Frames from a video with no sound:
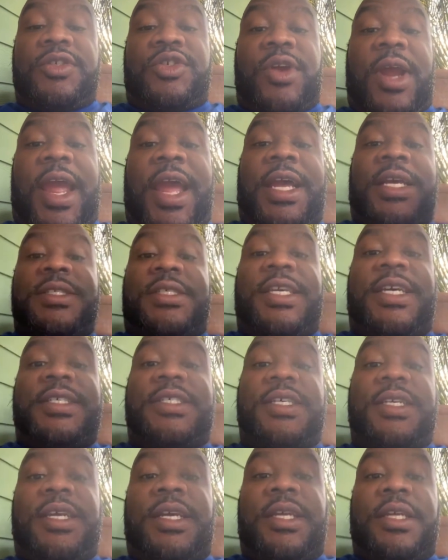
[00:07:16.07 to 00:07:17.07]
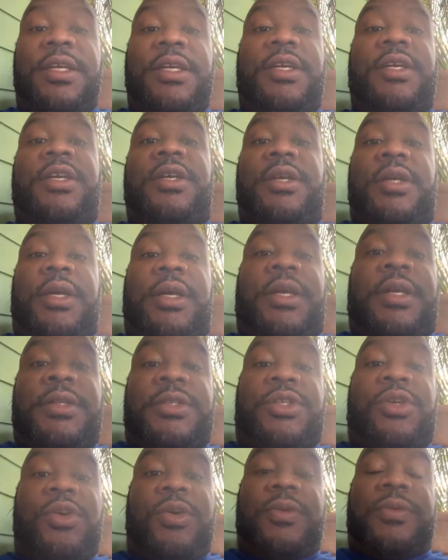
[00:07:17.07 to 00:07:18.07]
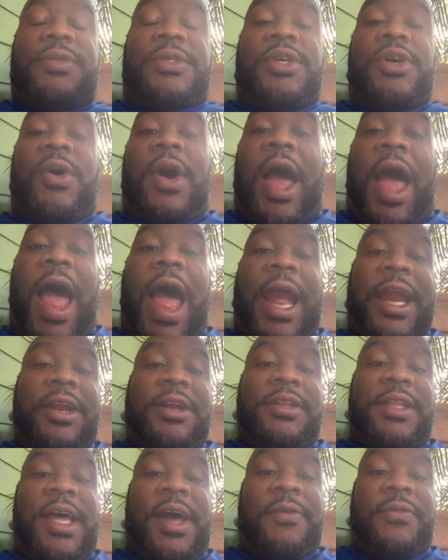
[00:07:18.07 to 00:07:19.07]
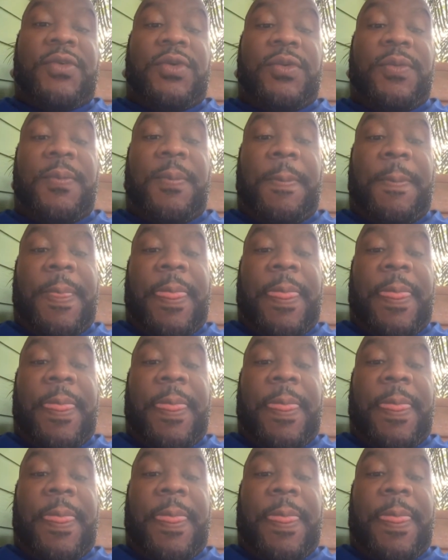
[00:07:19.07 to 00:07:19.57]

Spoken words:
Transitioning to a higher level